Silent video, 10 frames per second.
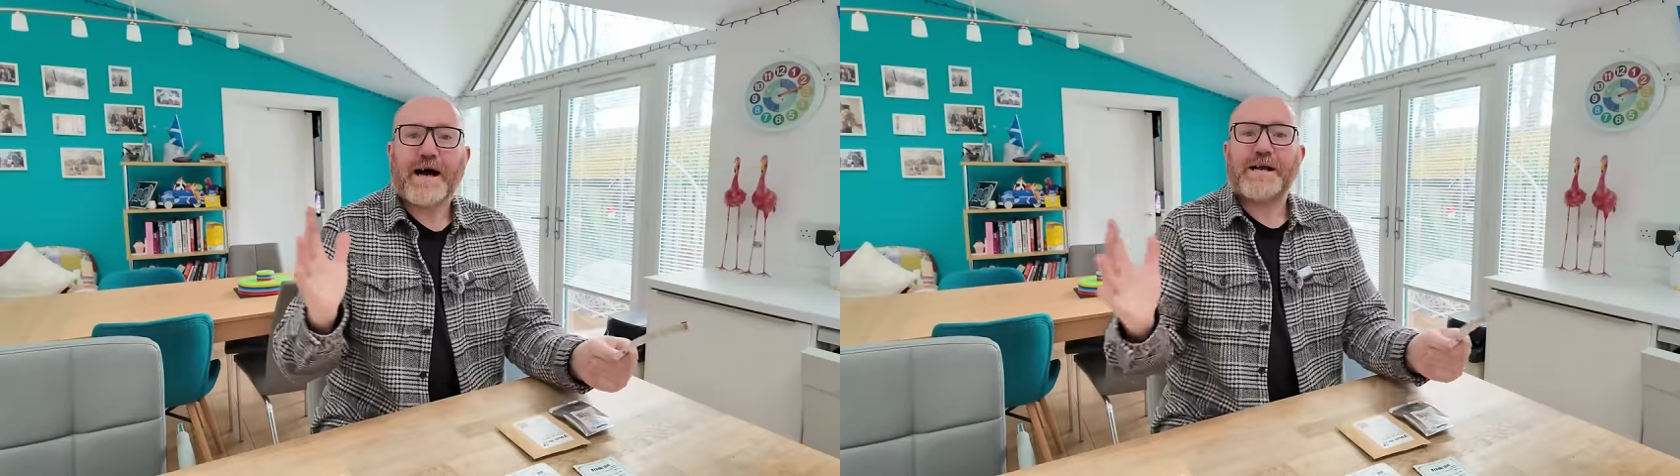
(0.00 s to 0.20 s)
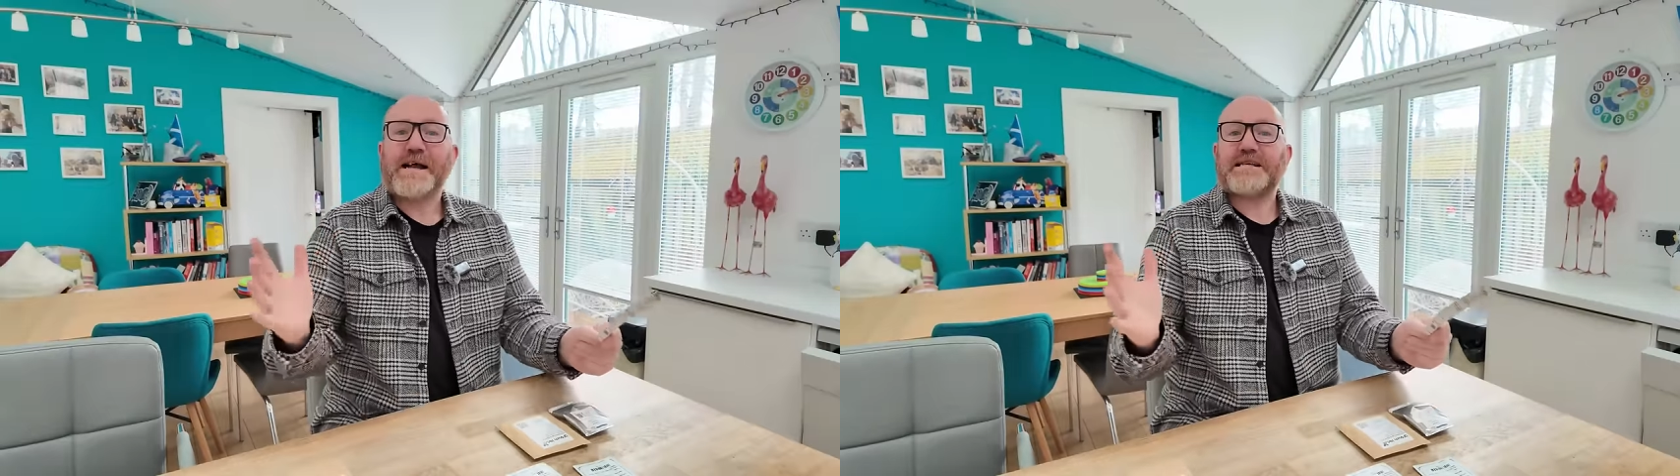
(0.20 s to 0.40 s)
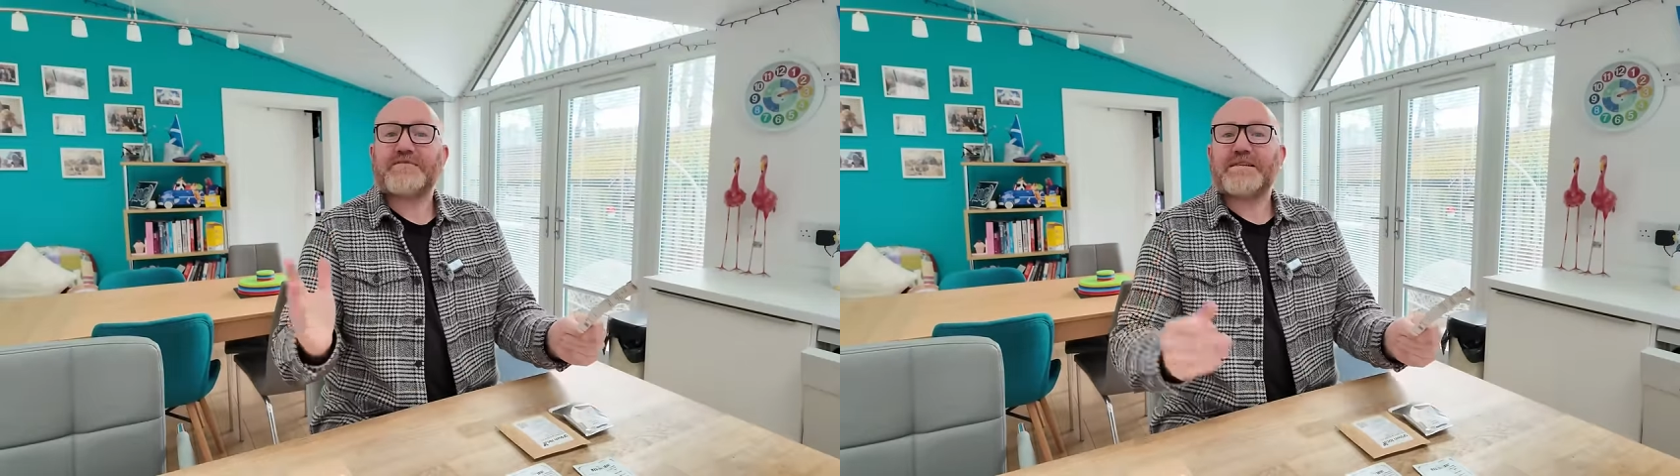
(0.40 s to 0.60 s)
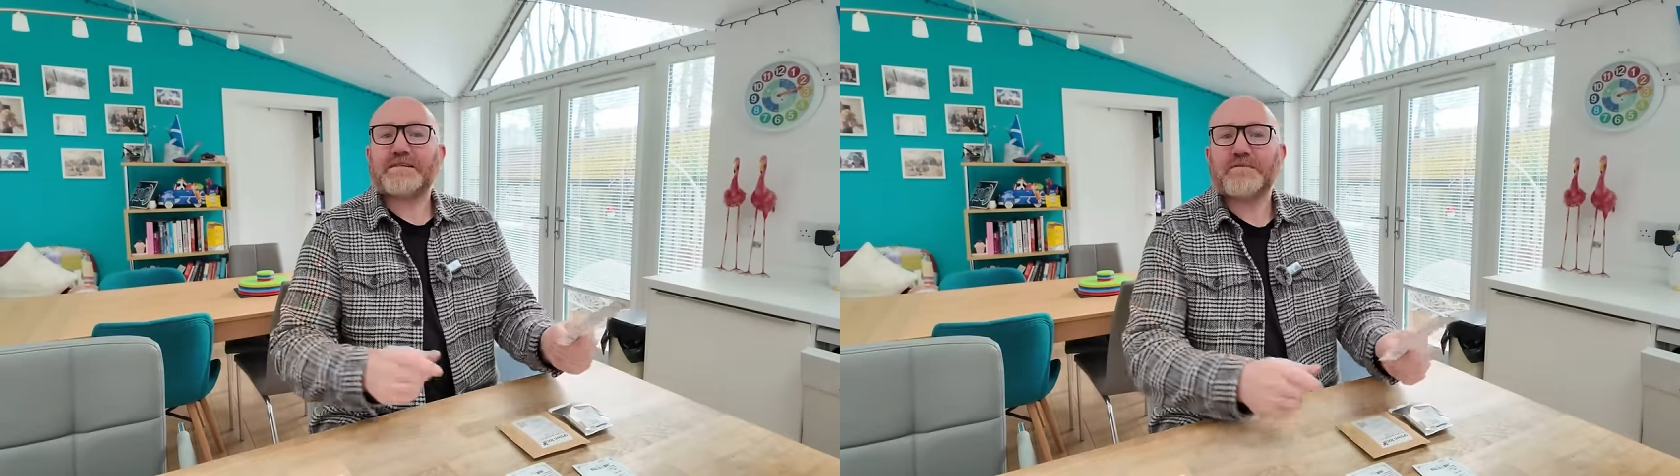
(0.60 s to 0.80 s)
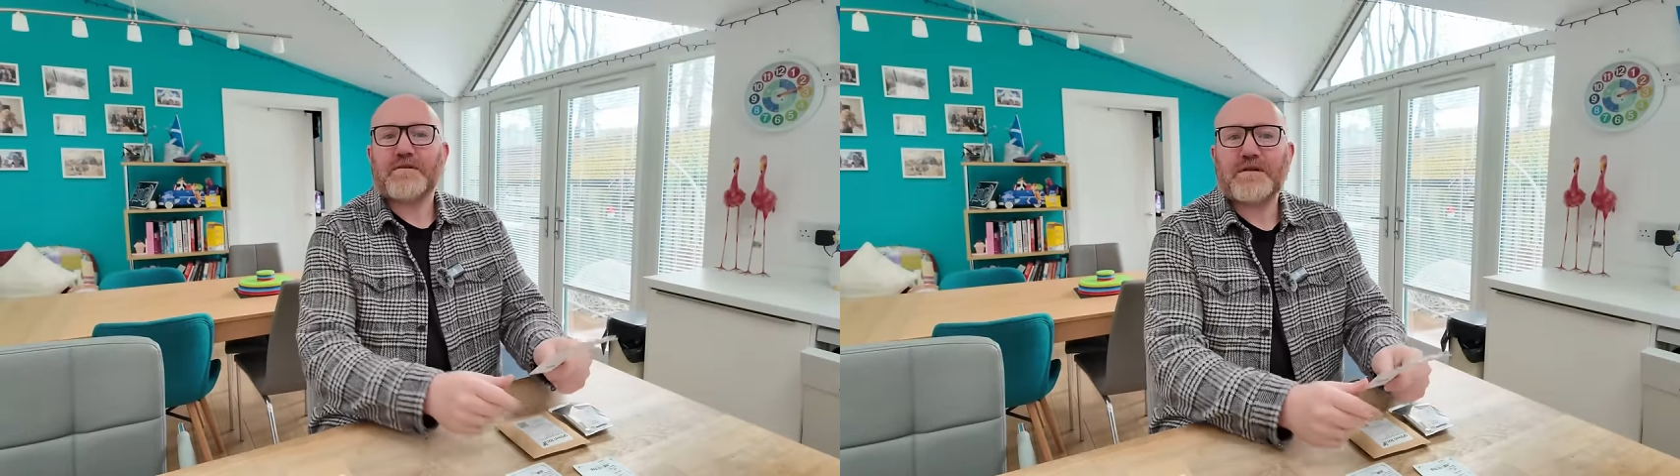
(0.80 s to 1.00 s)
And next for
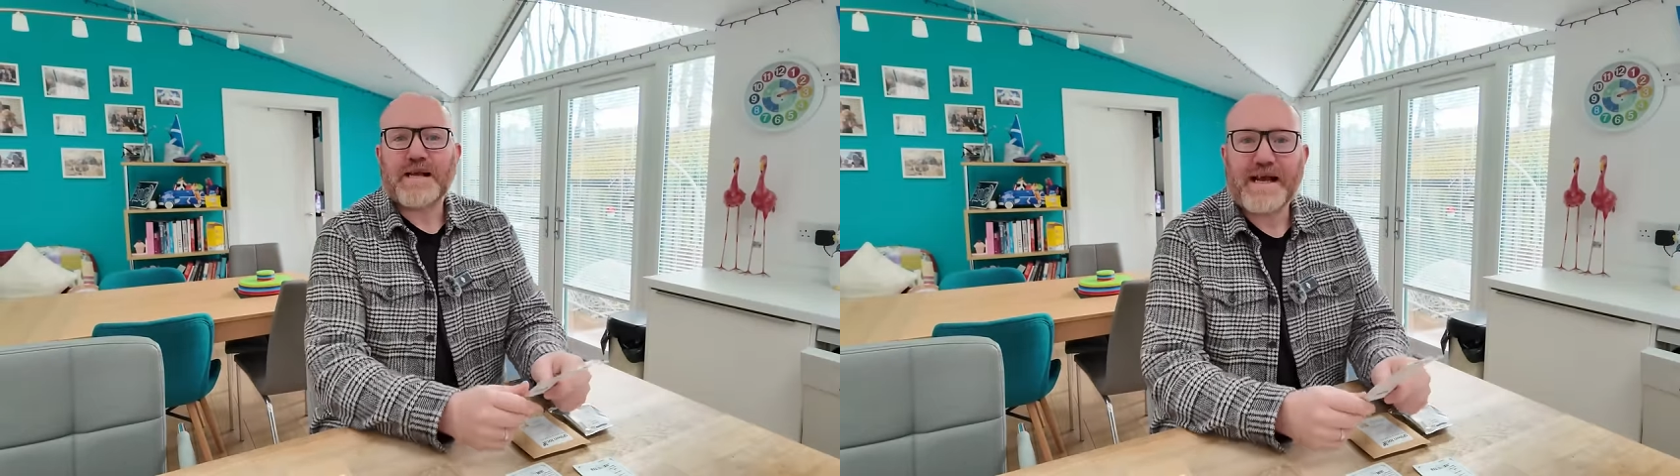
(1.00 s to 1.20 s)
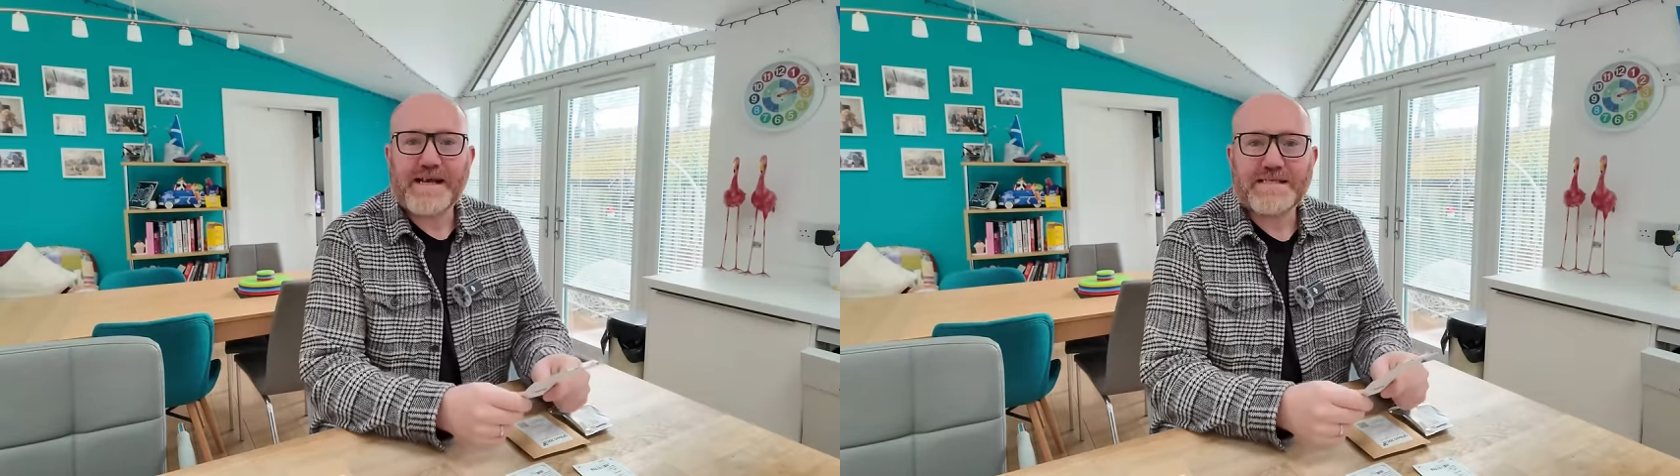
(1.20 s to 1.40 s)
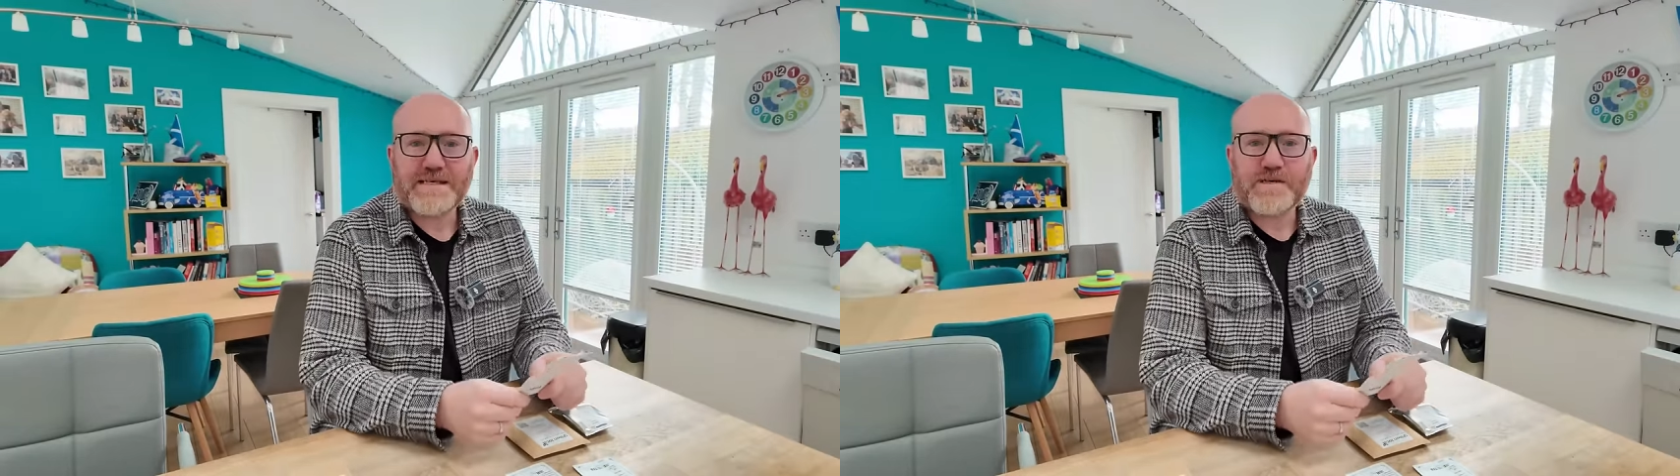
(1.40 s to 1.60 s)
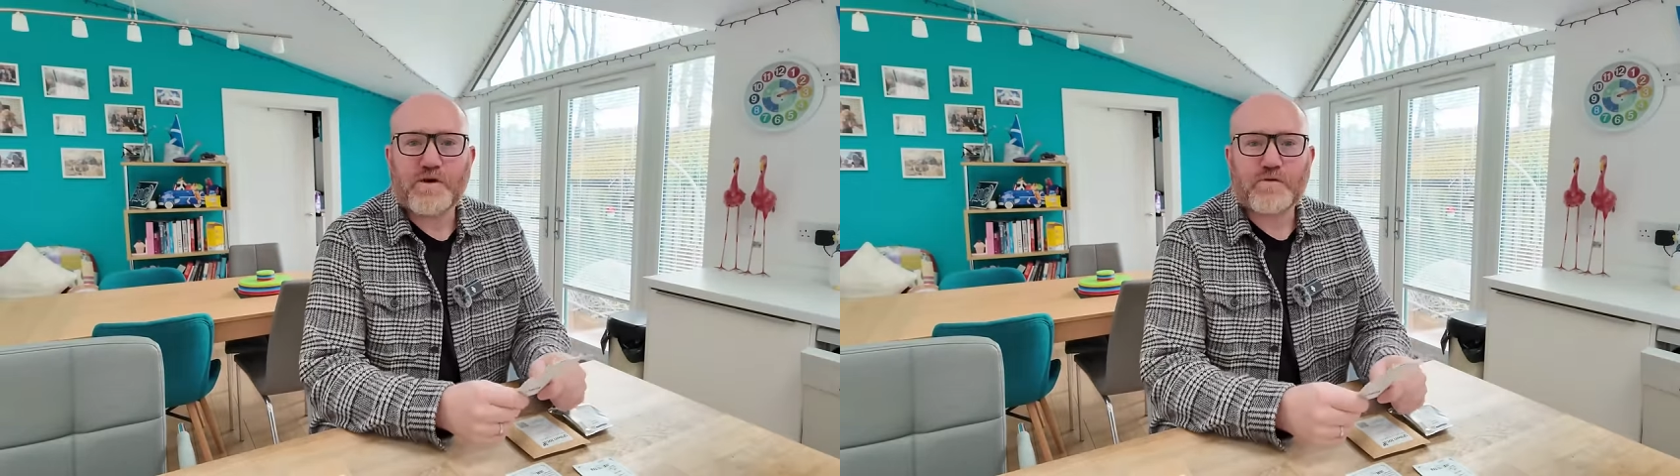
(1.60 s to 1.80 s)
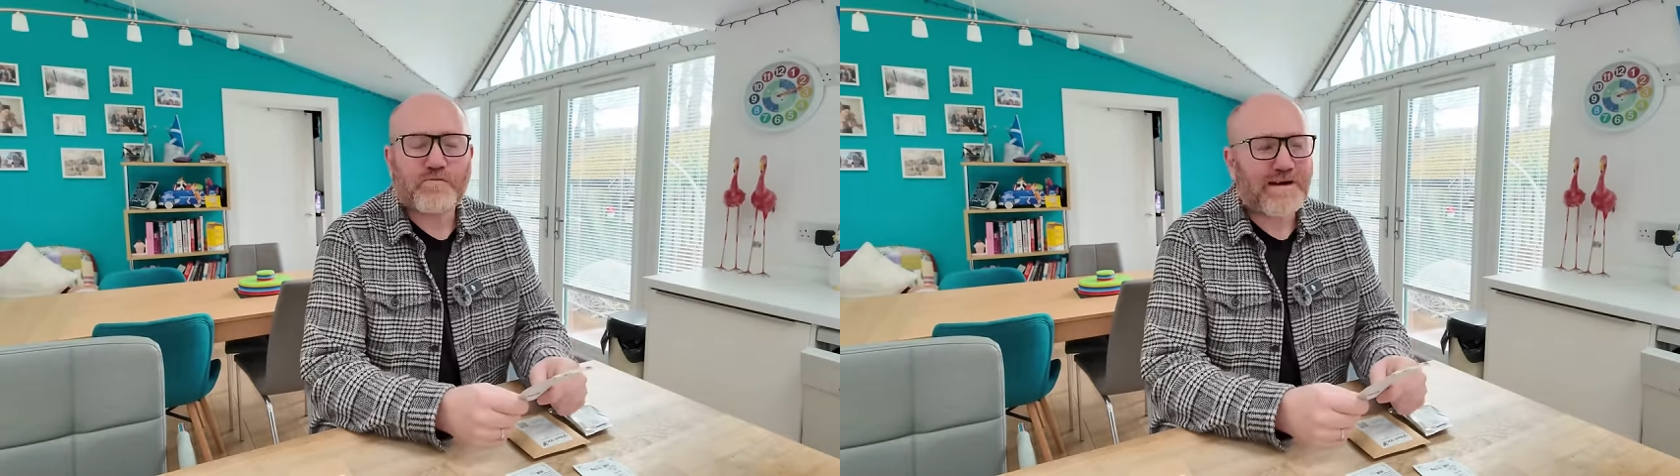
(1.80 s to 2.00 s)
this month is
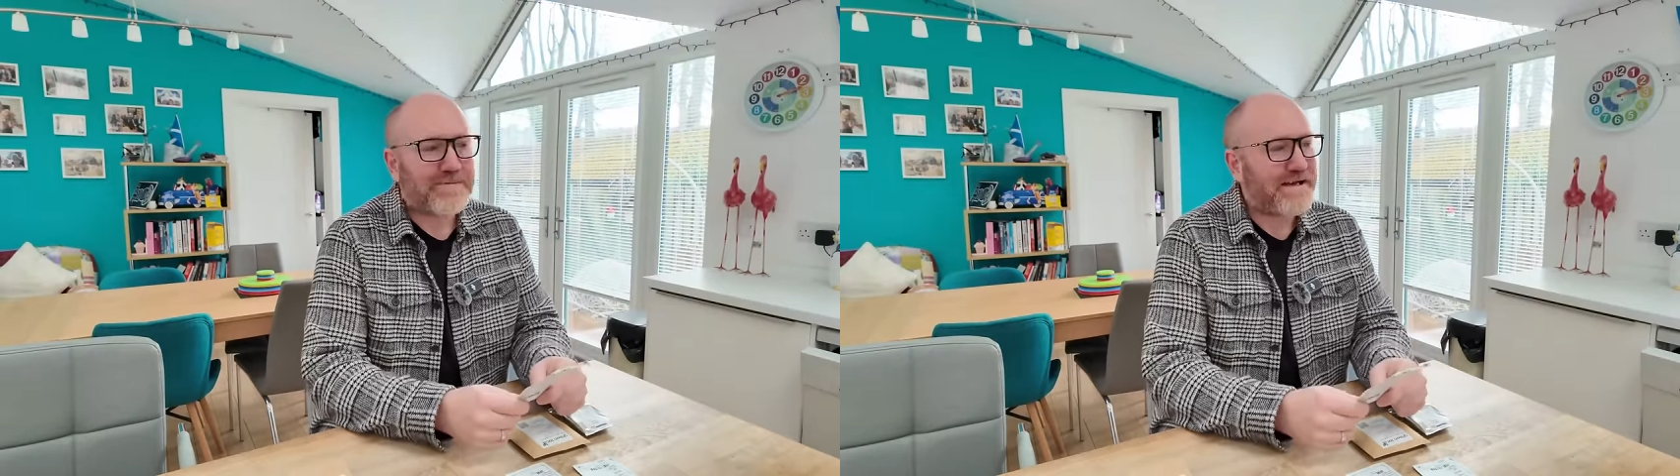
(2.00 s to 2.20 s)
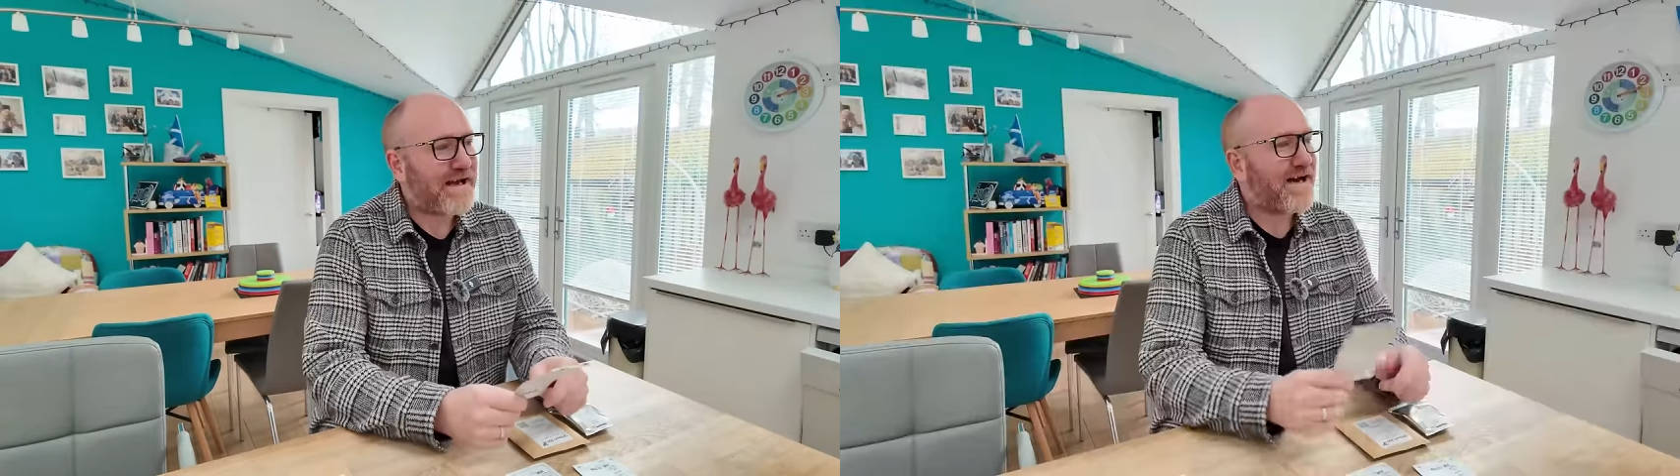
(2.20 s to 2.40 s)
kohlrabi.